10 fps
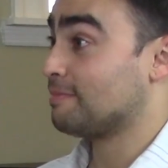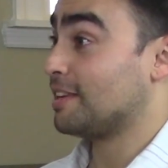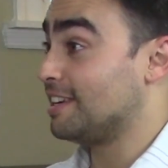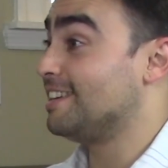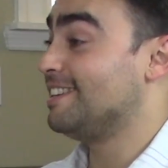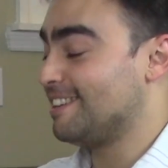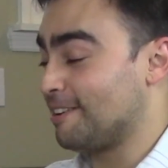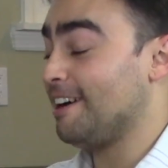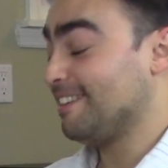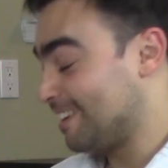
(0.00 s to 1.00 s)
He
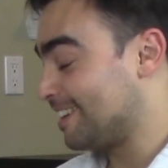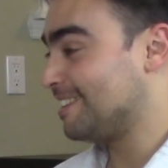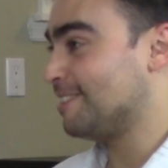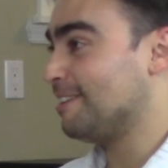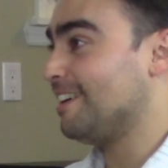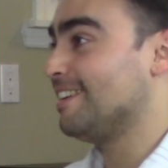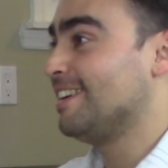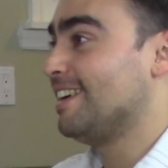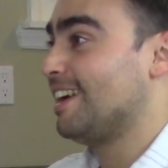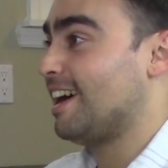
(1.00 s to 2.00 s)
did
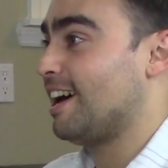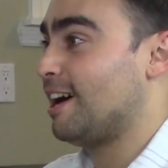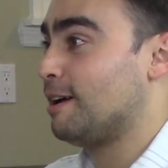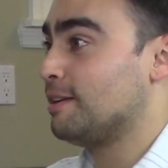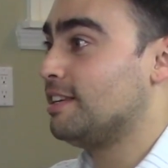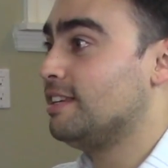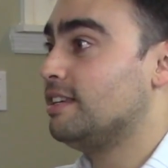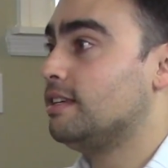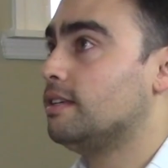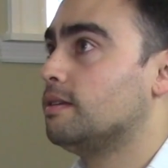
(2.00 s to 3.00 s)
well.
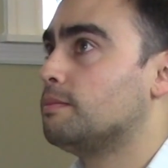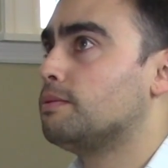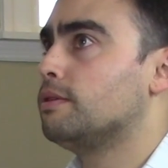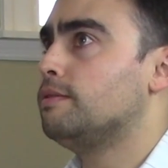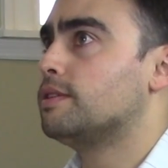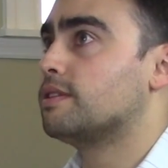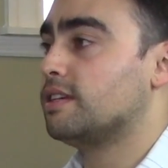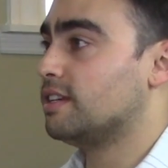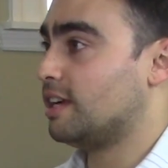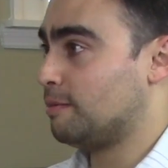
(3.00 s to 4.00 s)
He
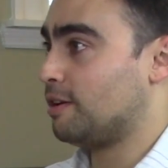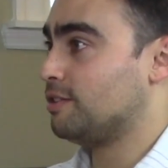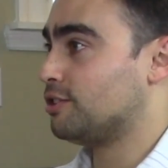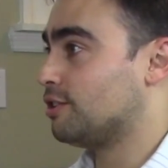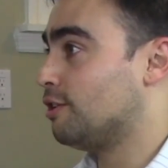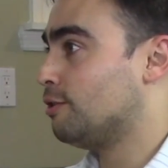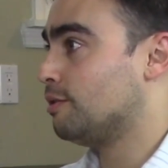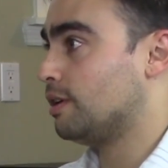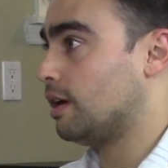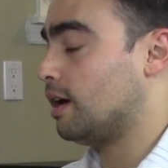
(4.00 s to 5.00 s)
previously came on the
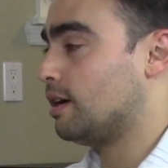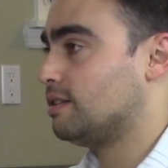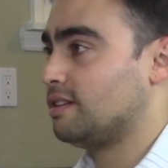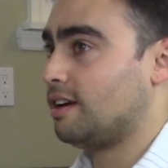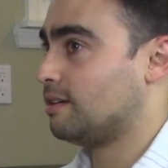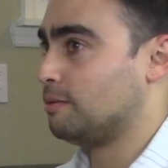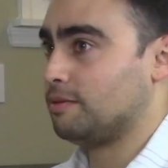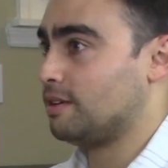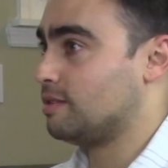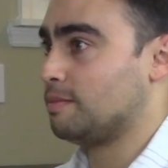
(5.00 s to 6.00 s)
show to talk
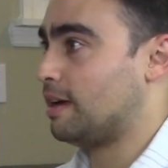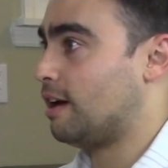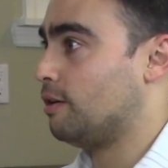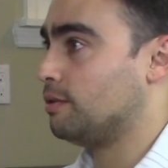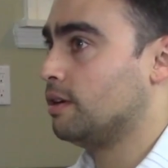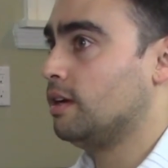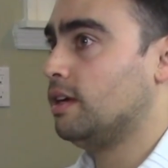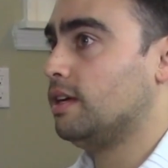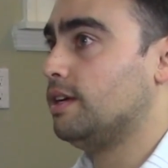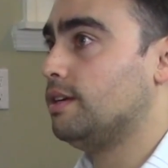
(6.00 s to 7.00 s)
with us about
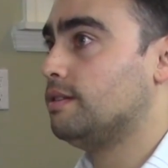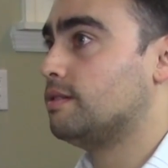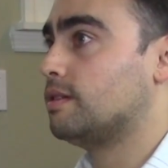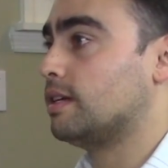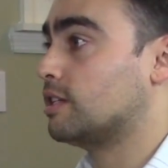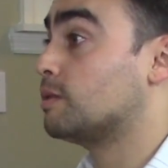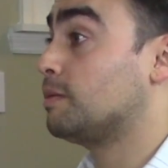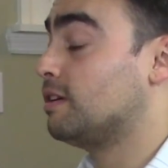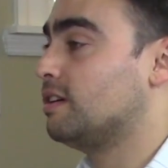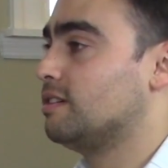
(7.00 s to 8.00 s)
his
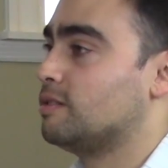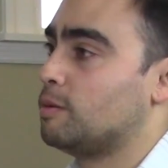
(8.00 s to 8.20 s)
experience